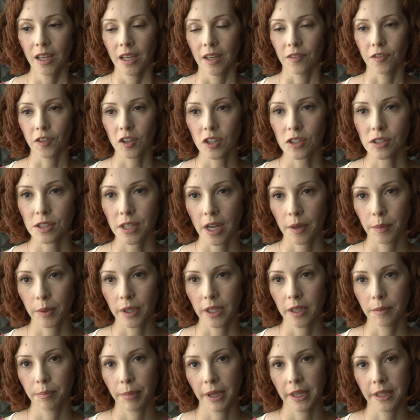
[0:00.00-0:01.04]
First, I would
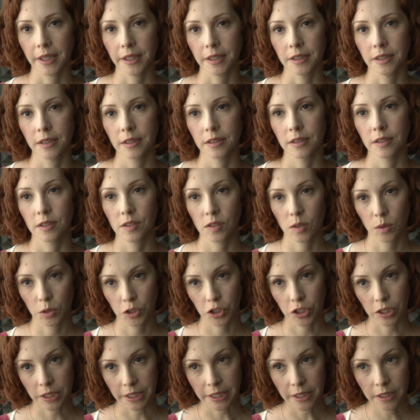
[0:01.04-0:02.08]
eat bacon
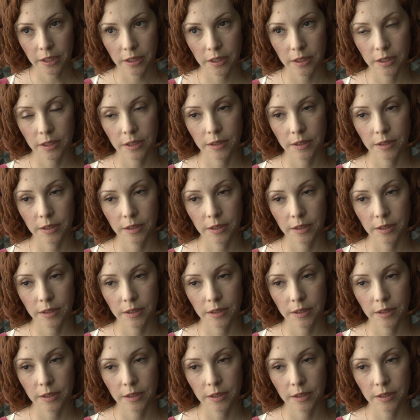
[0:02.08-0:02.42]
socially.